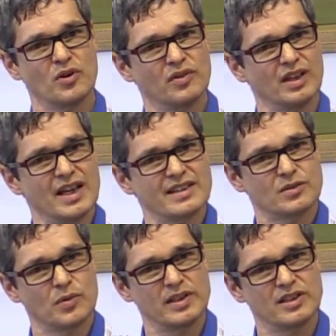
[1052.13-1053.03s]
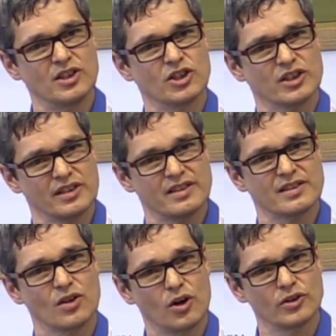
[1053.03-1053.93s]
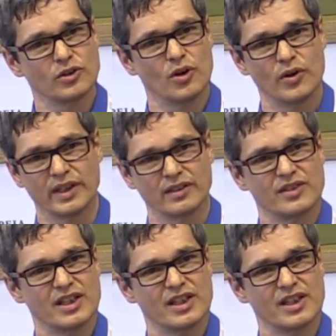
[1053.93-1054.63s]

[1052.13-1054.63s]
over the last 20 years, and it's ongoing.